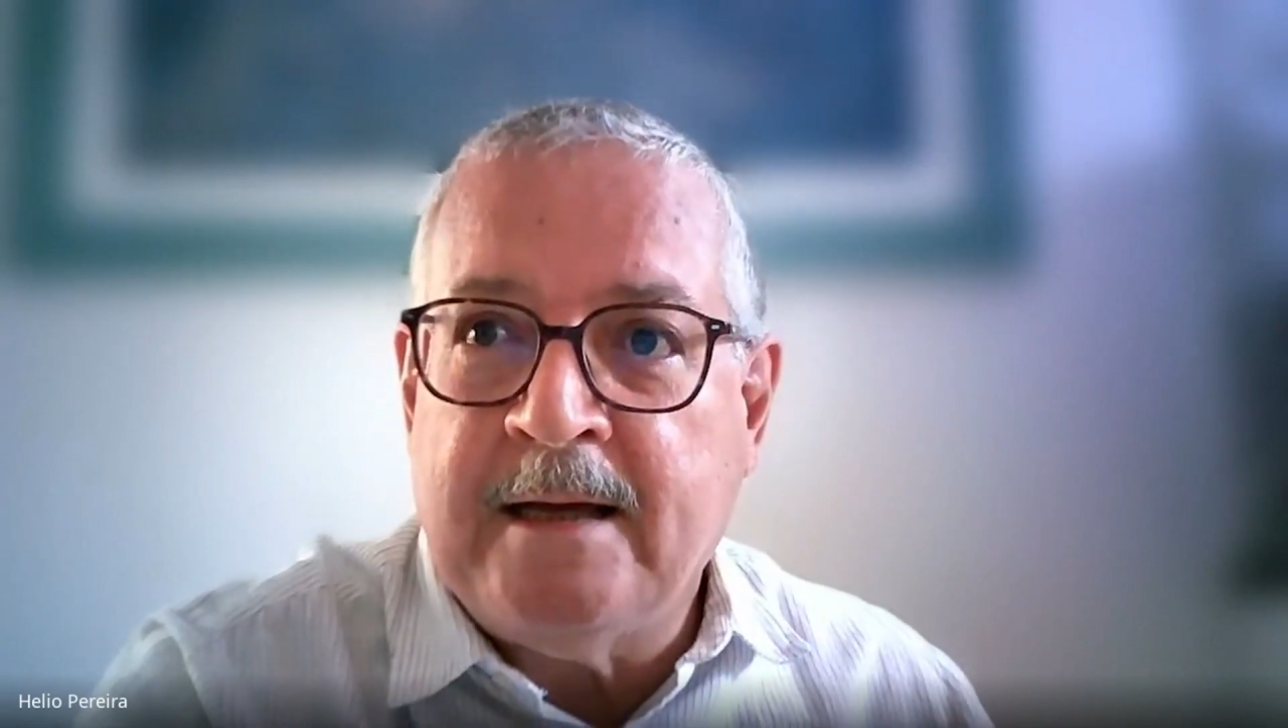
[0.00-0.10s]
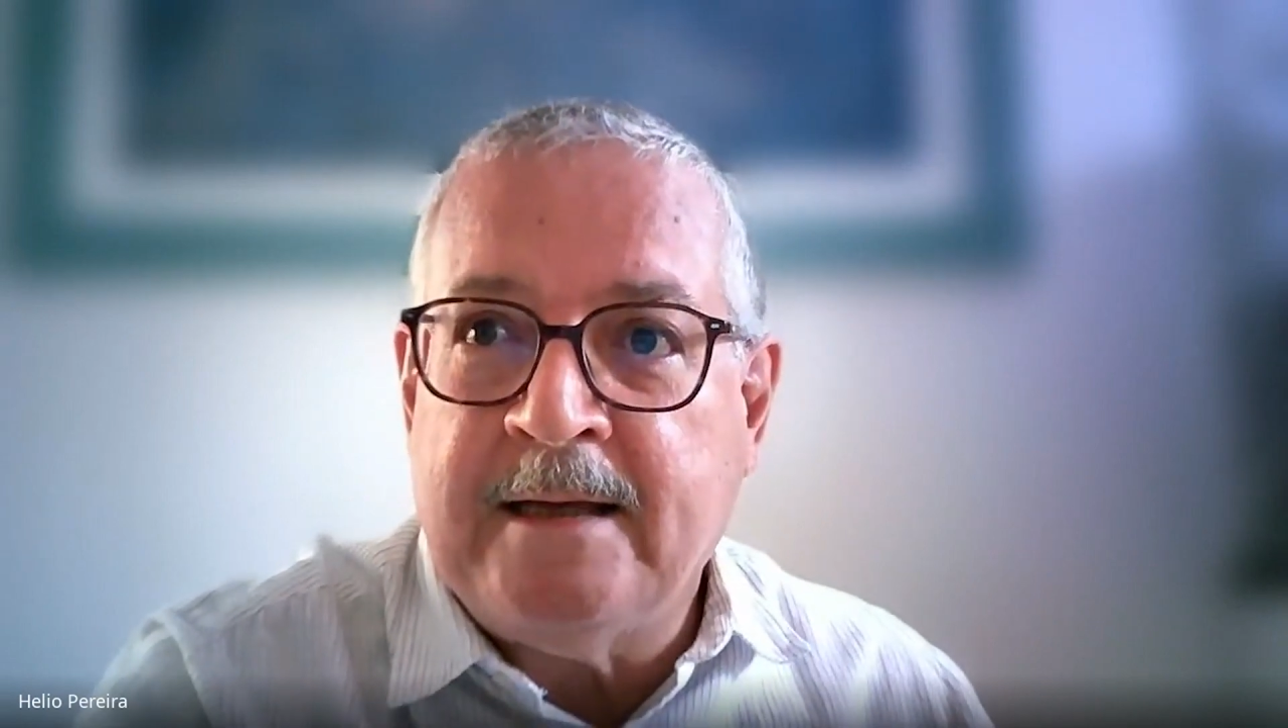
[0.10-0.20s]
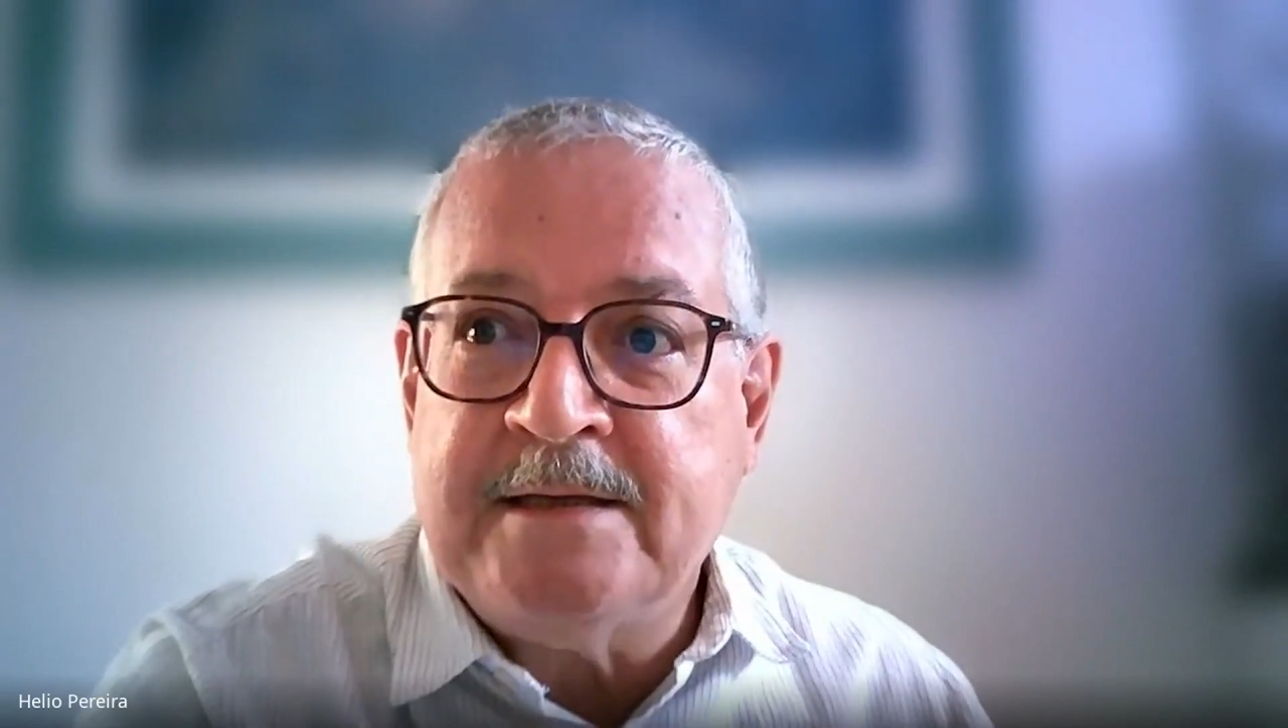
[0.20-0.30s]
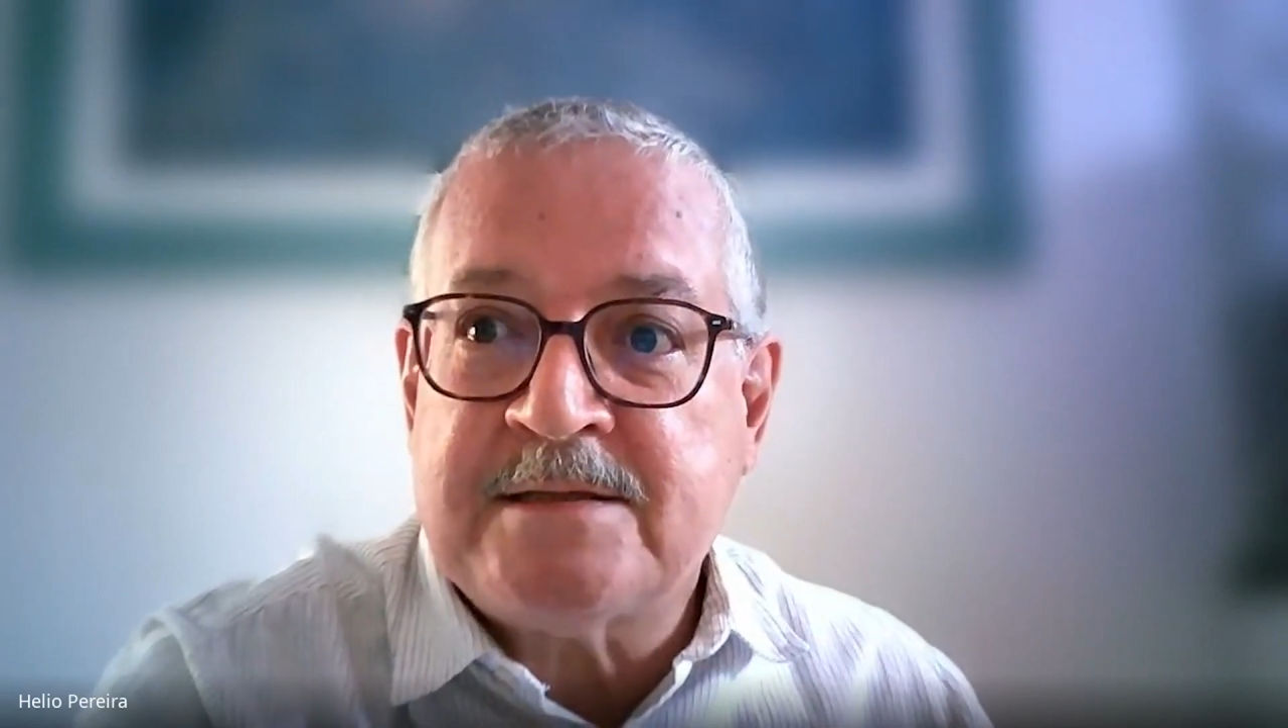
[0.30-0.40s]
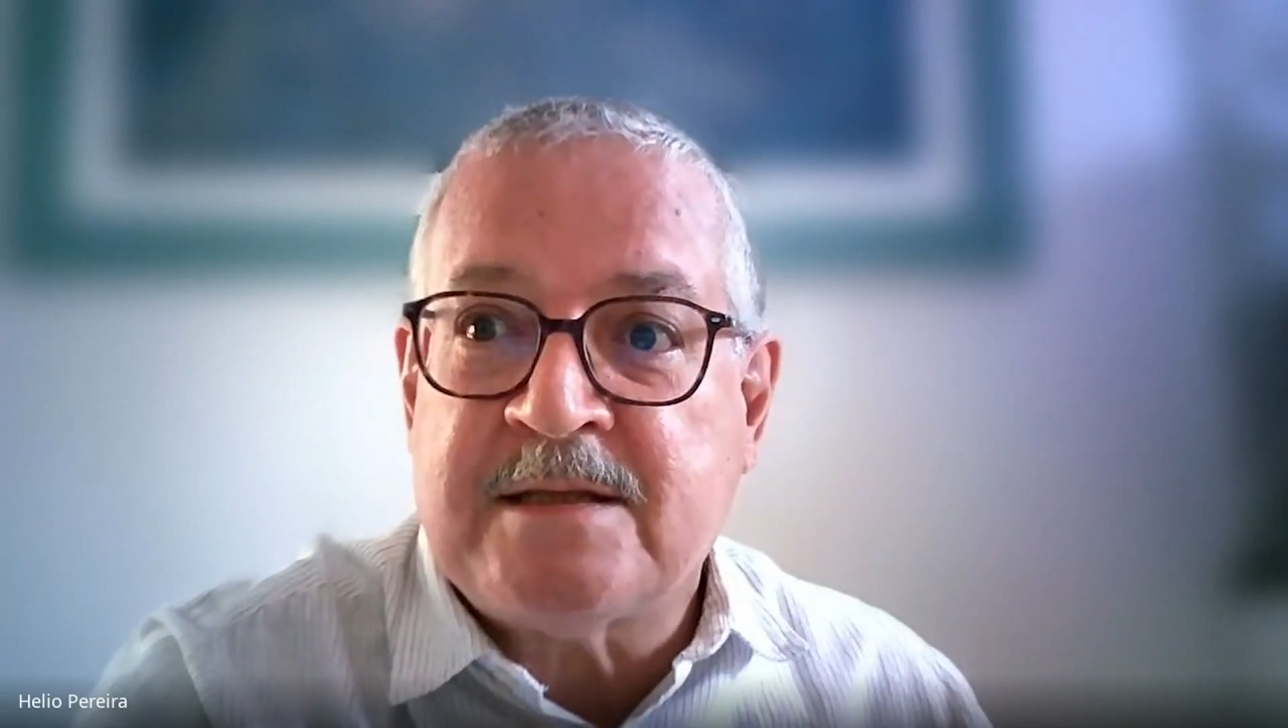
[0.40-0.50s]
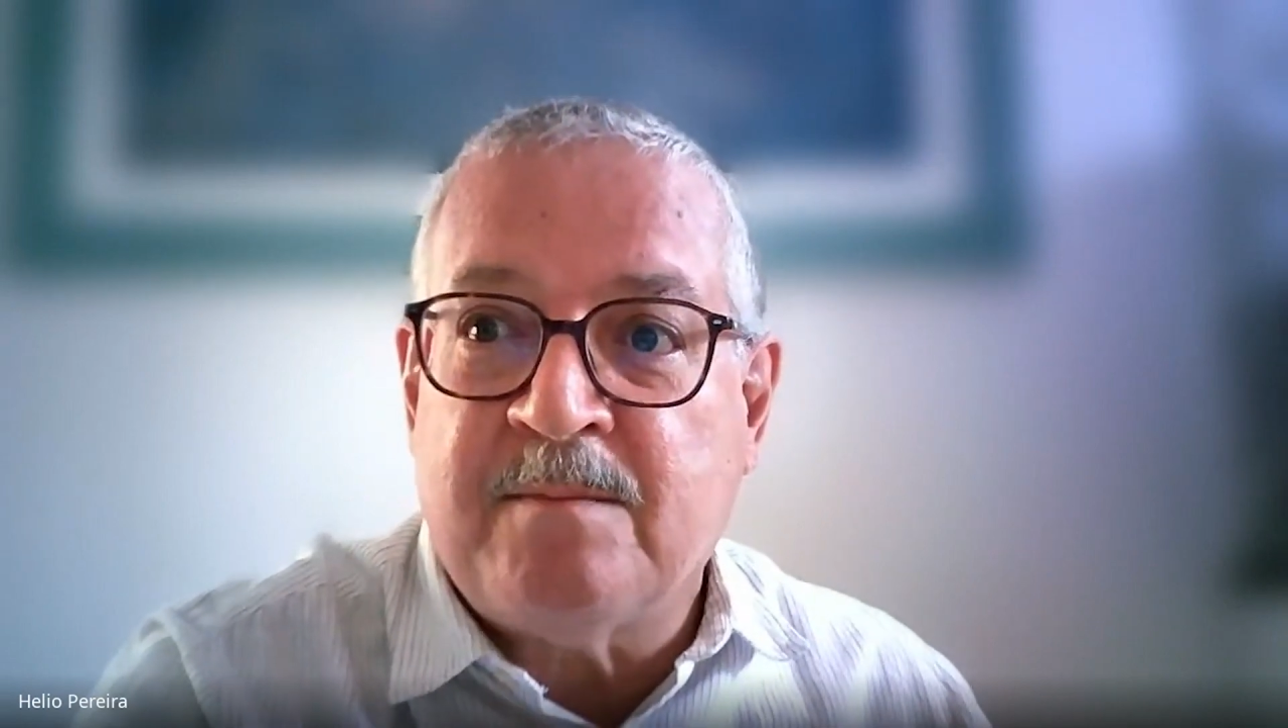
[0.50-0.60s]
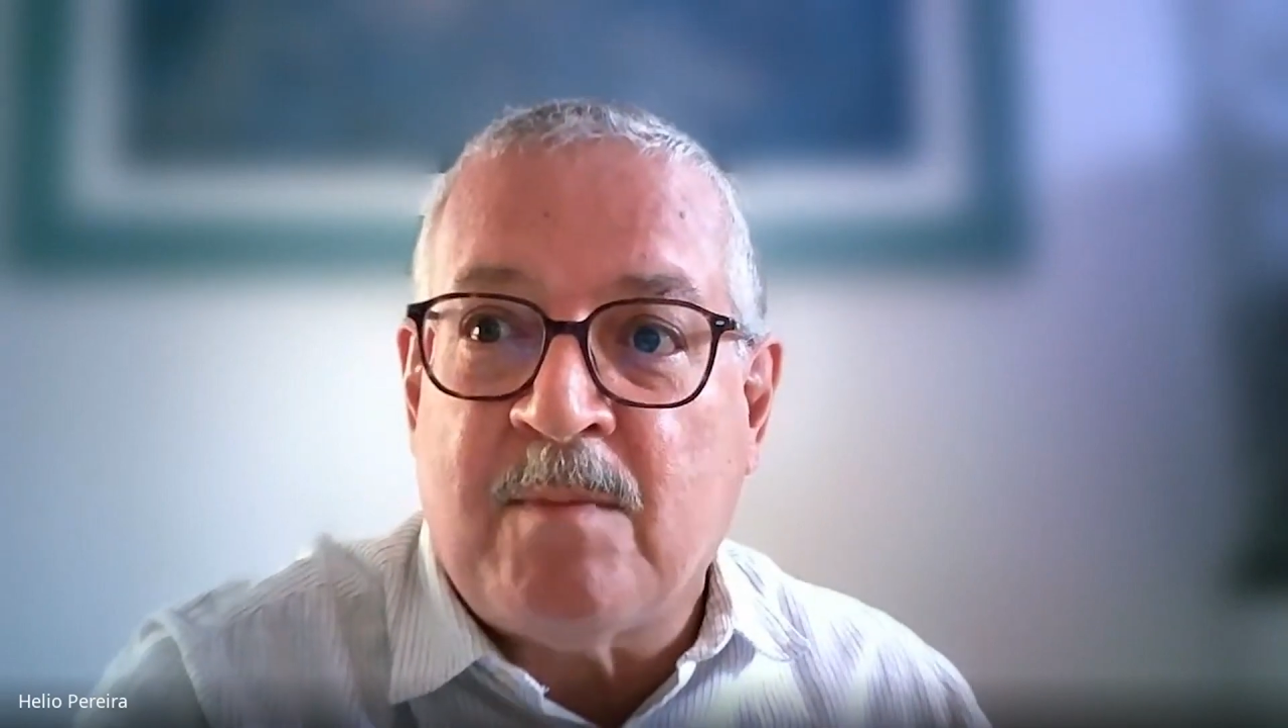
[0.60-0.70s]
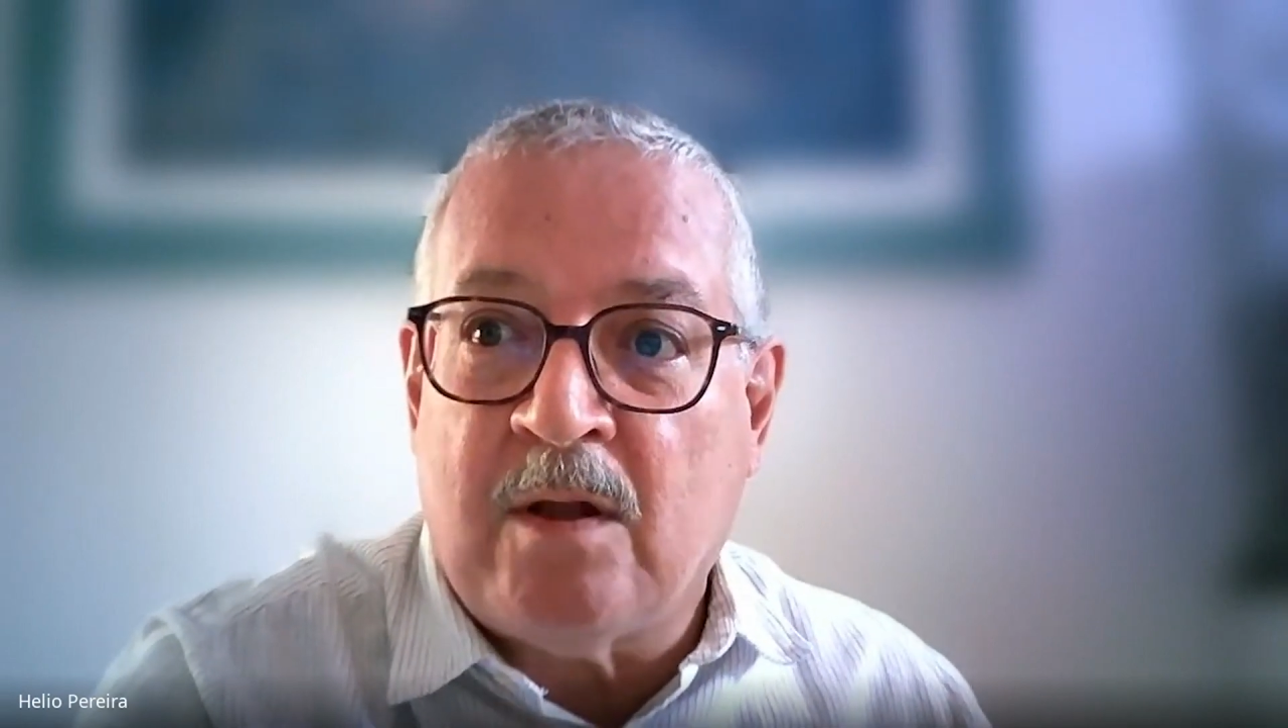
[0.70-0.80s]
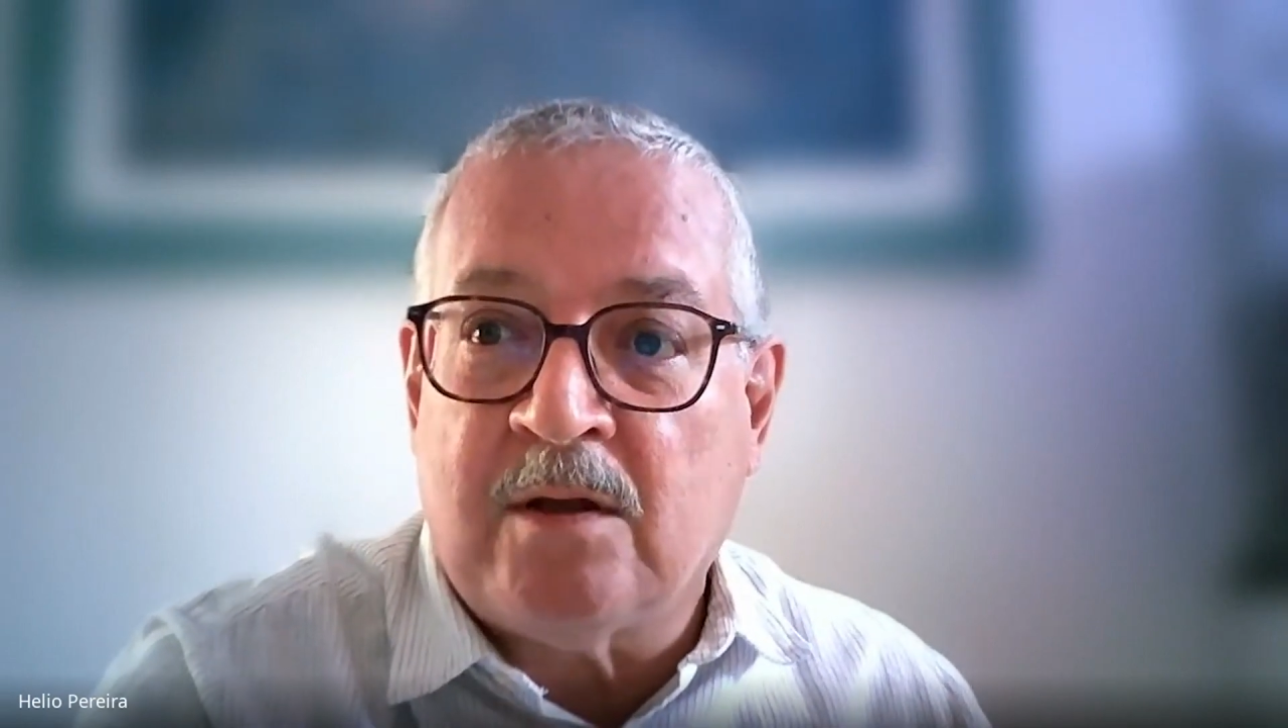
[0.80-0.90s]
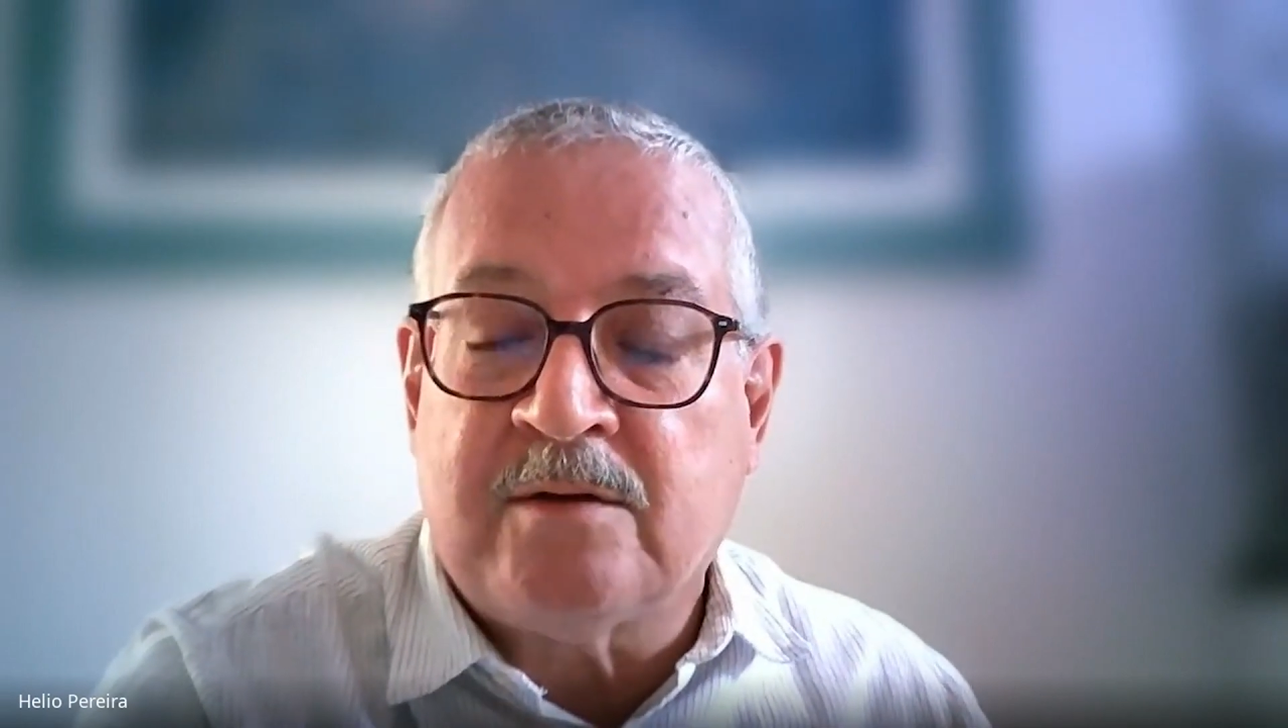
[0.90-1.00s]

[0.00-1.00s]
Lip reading: Is the model